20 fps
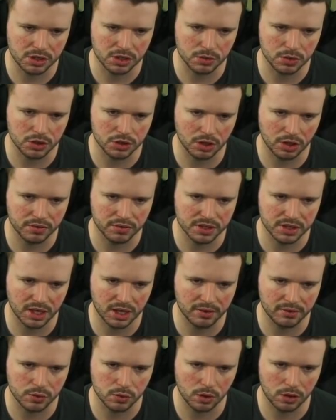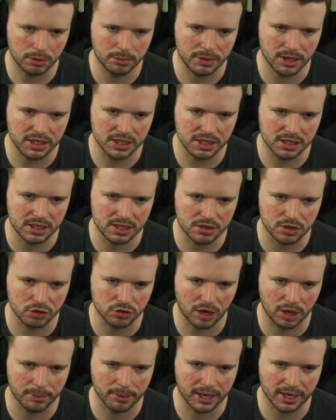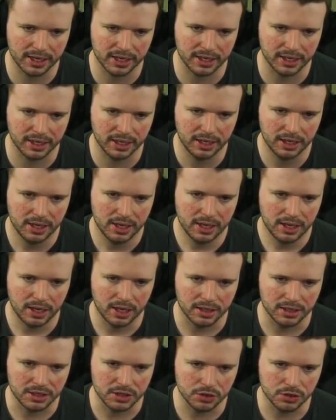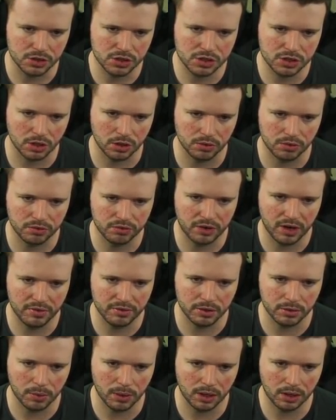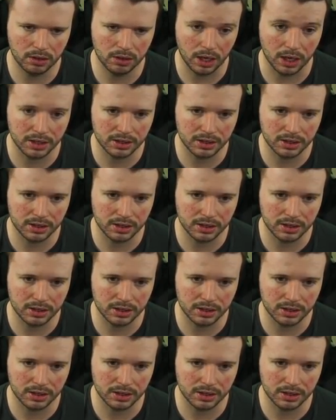switch over to there as well. Mendy needs to trap back here, and he does so very well.